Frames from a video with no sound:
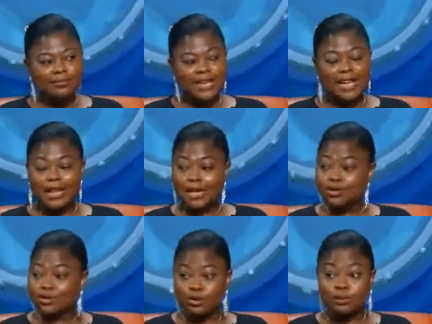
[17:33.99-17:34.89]
And that
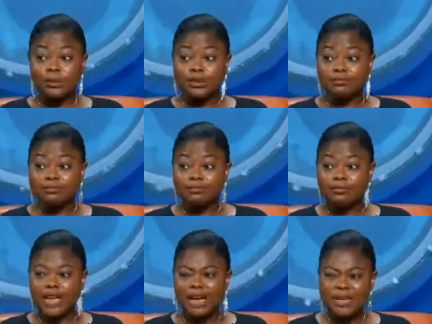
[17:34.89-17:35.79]
struck me.
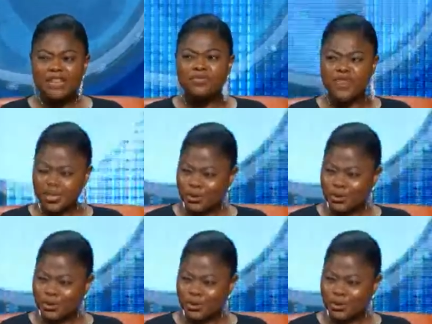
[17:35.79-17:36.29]
How many events